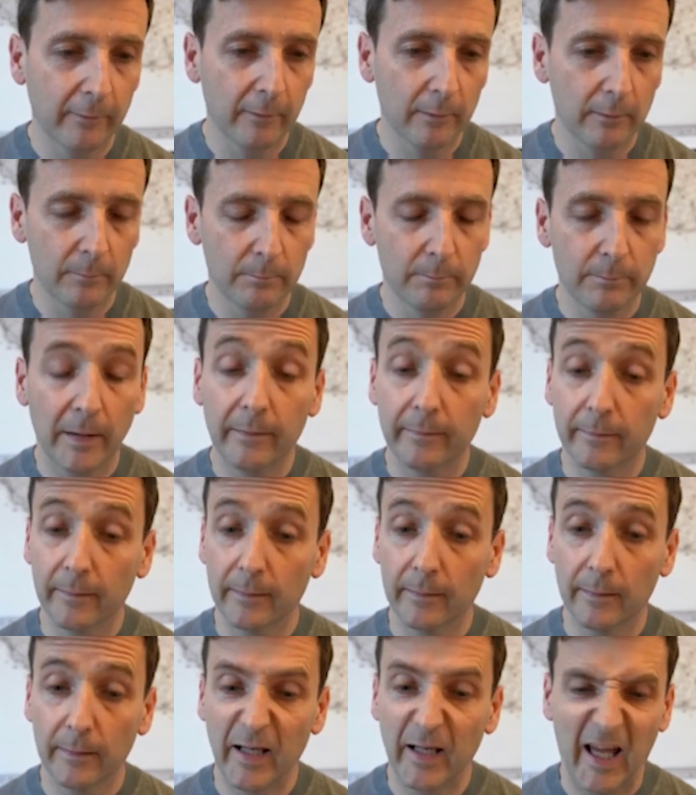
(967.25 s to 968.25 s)
Basically
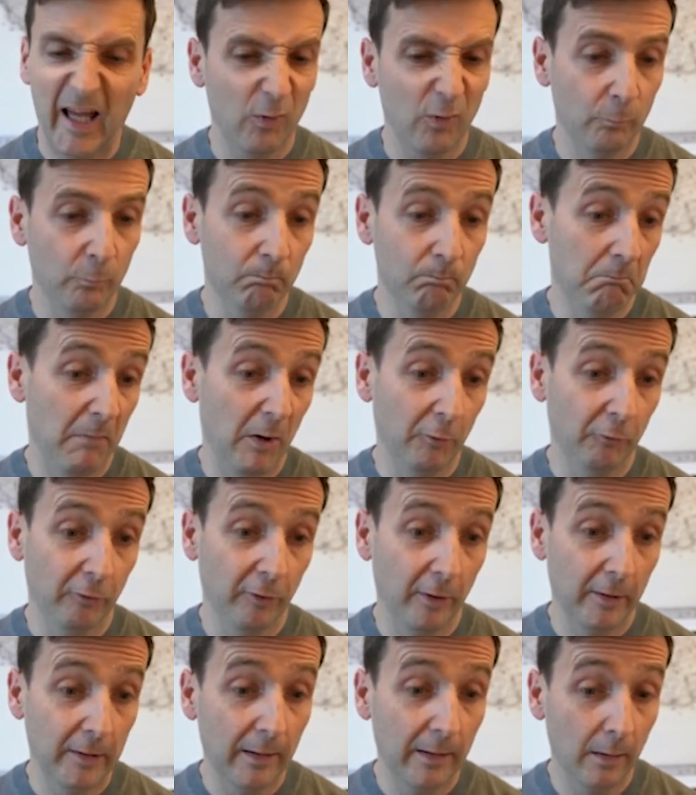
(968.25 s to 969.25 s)
how much,
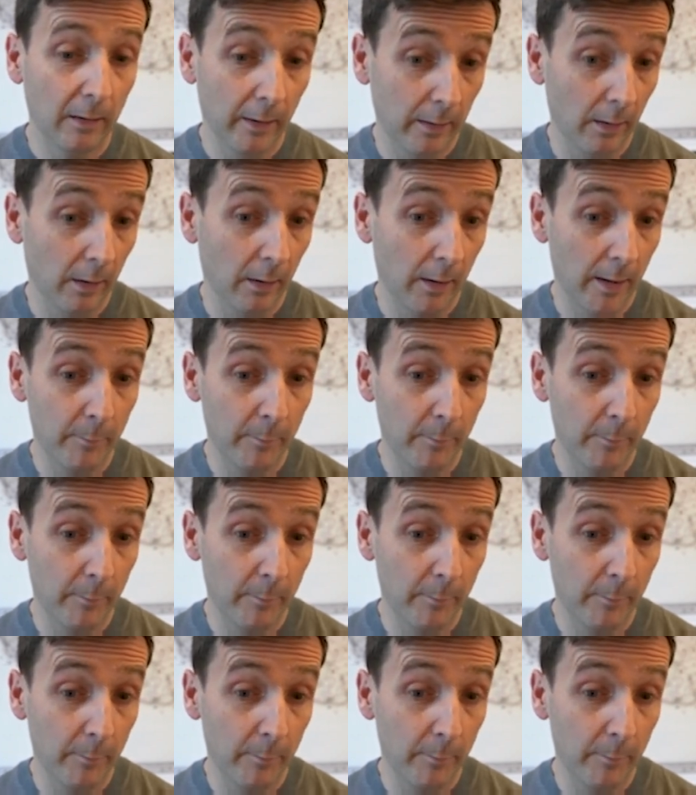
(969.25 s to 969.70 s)
again like alignment,